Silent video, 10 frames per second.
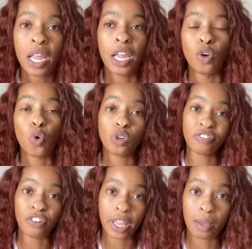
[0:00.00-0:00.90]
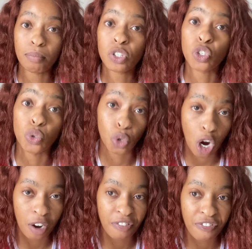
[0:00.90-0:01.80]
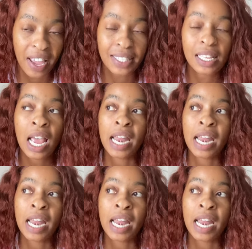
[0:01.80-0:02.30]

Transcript: in order for him to confess.